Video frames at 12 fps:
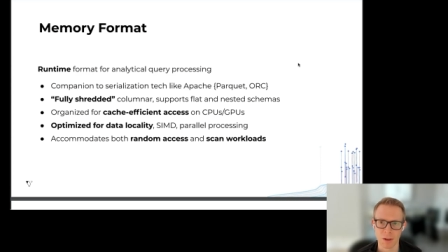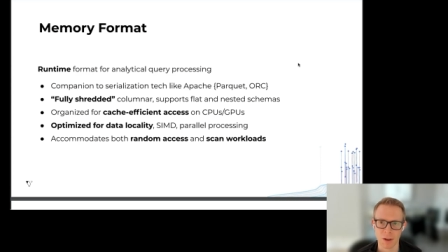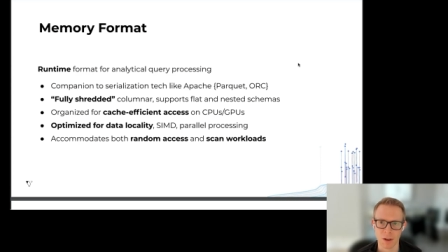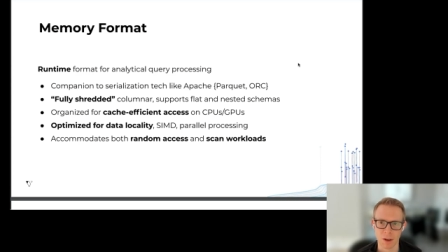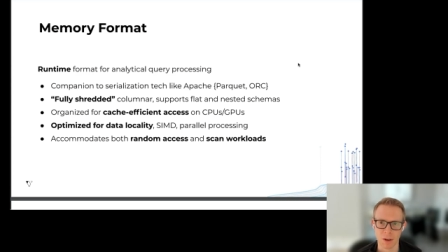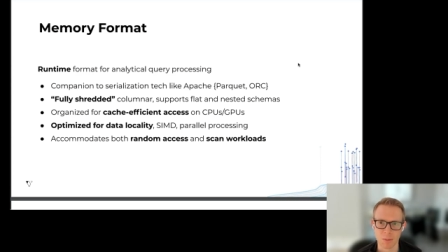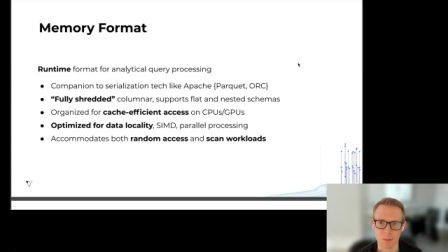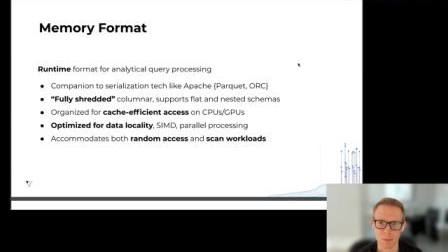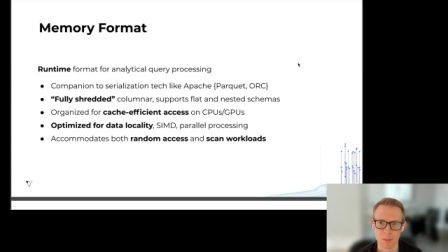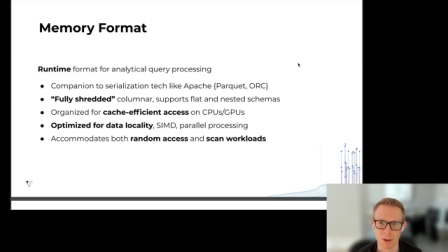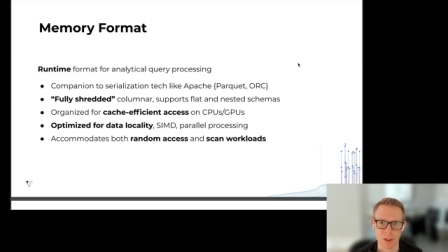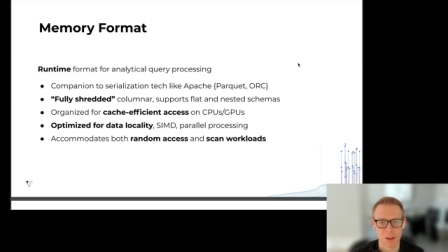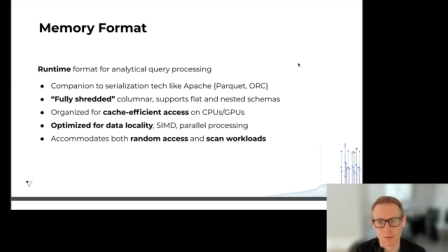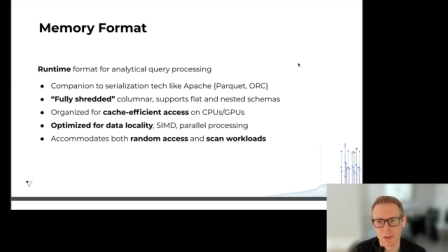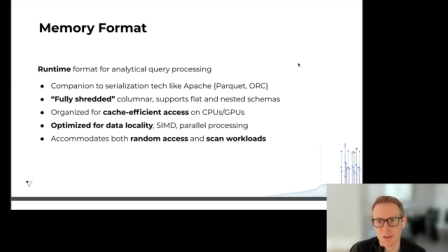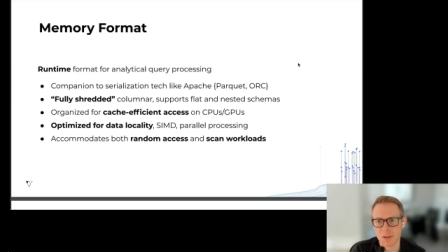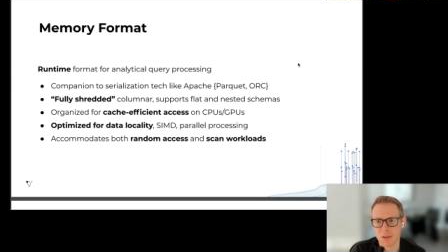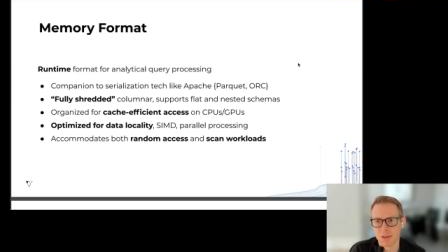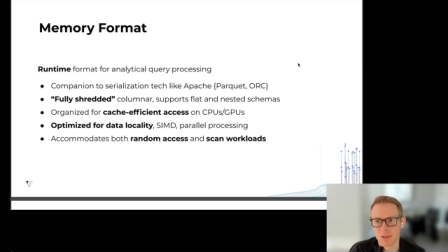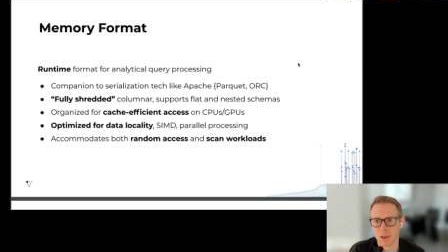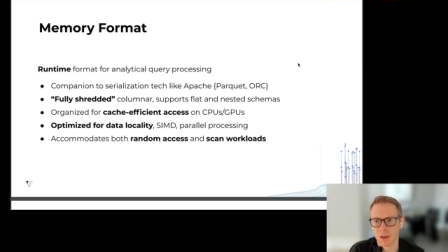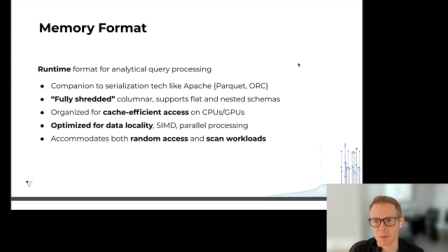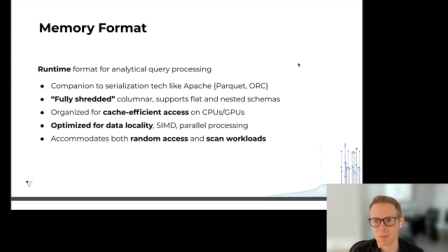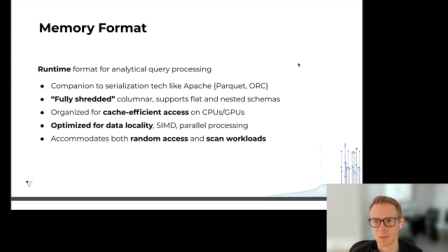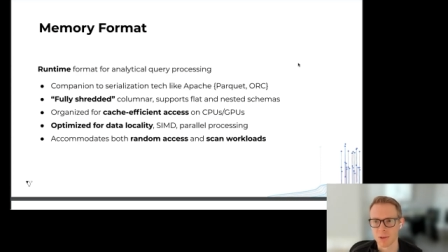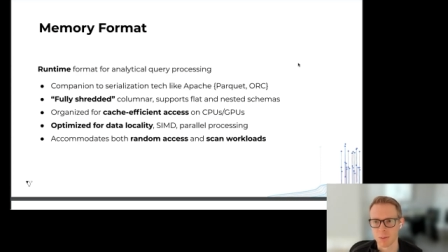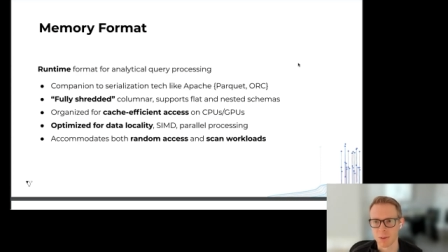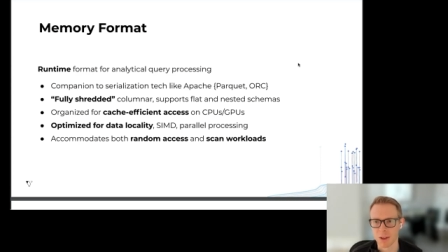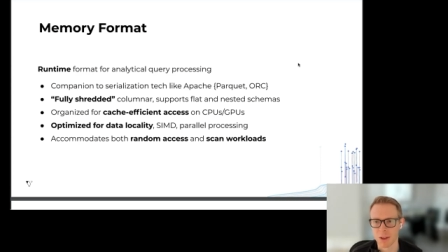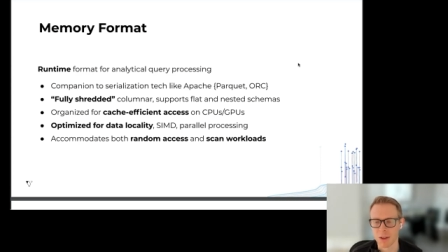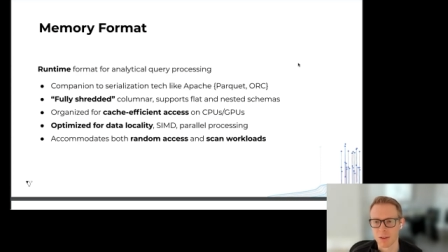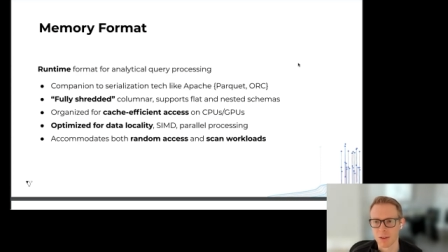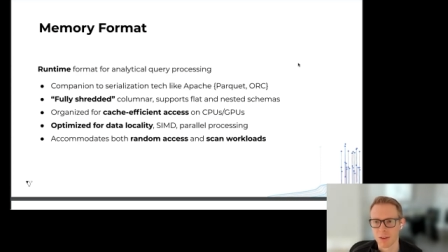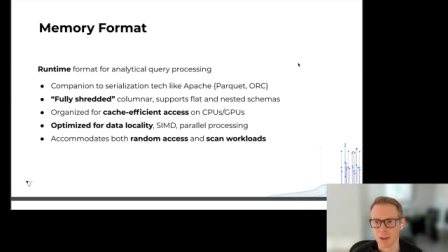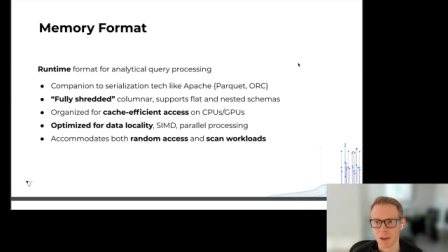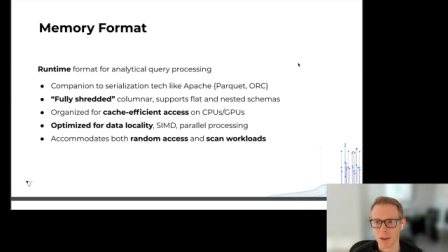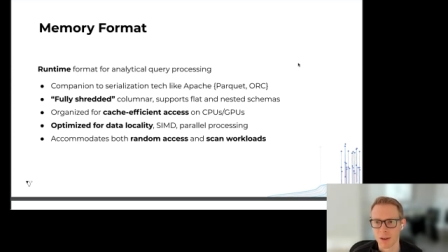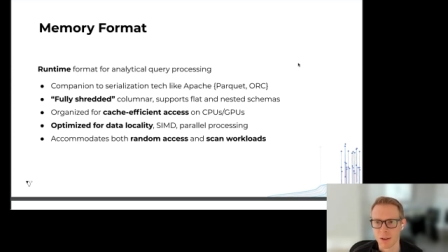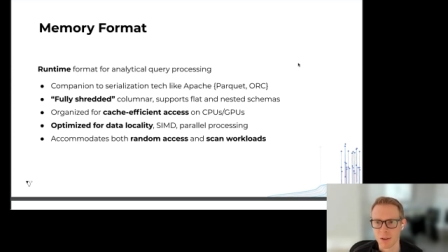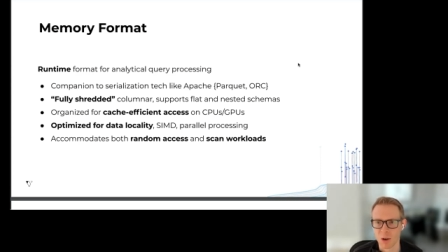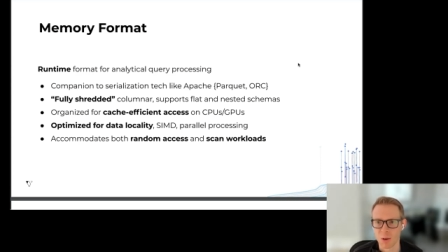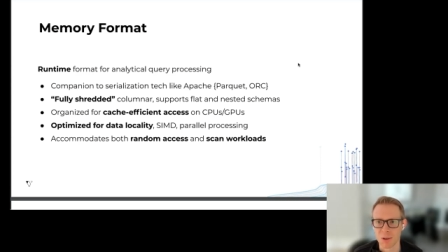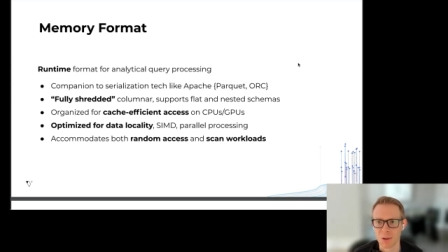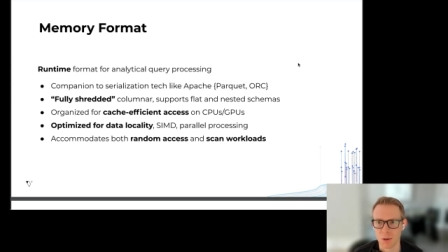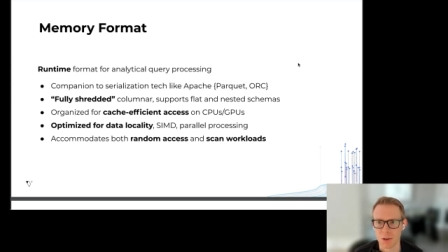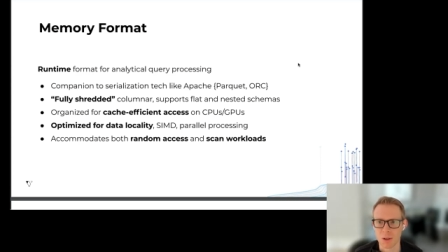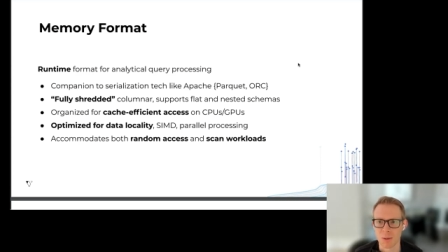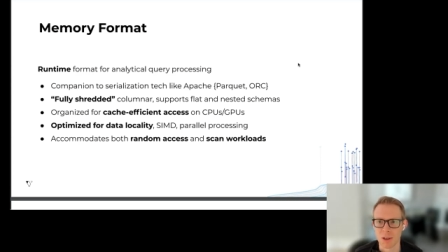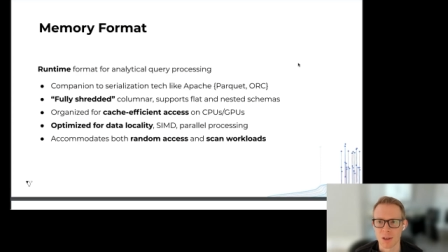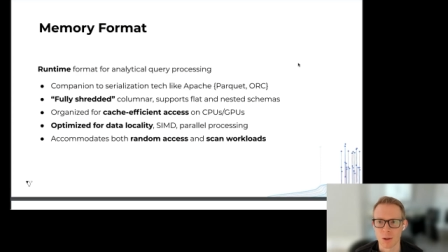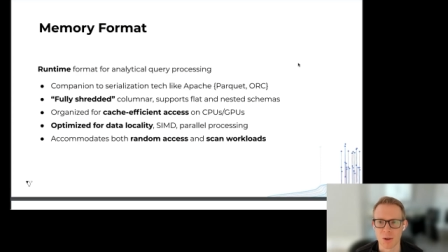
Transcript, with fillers: um, and, and this is you know something that that as an open source community,